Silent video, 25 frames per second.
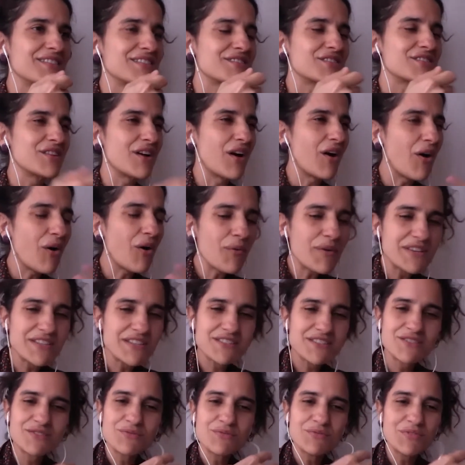
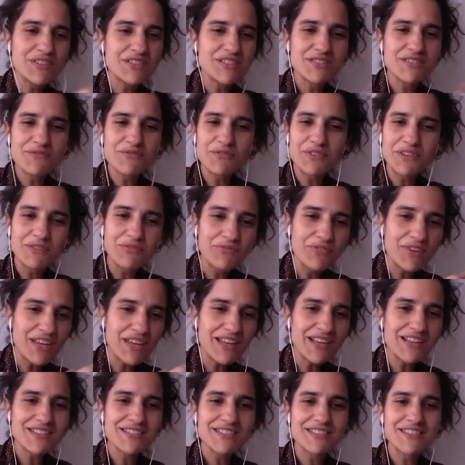always doing different
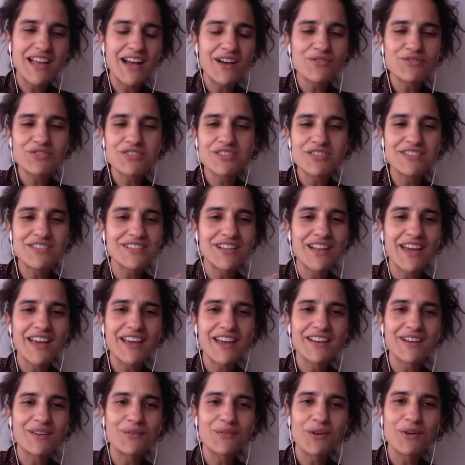things. Now she's
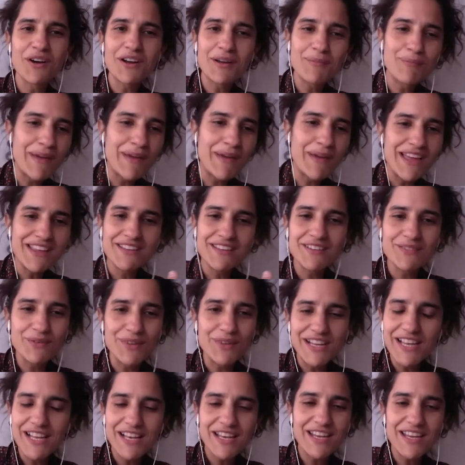like a rock band
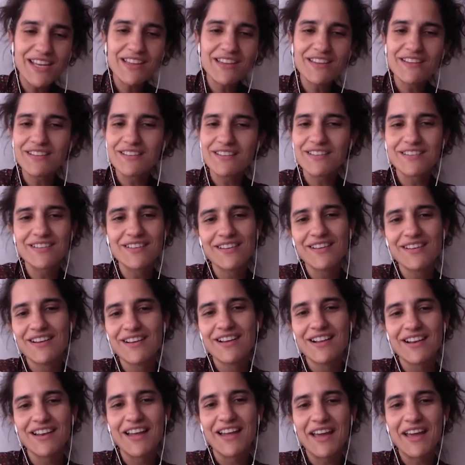leader,
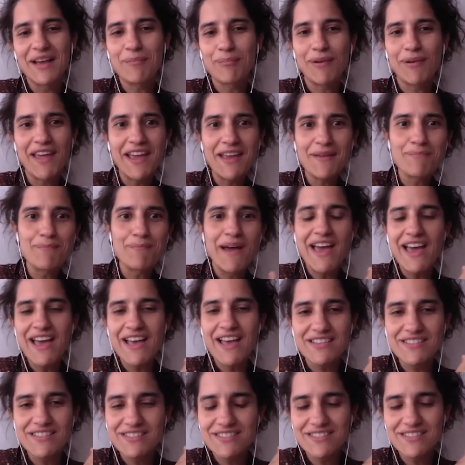like playing
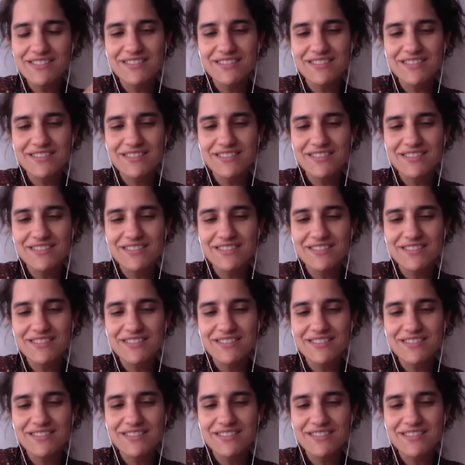bass.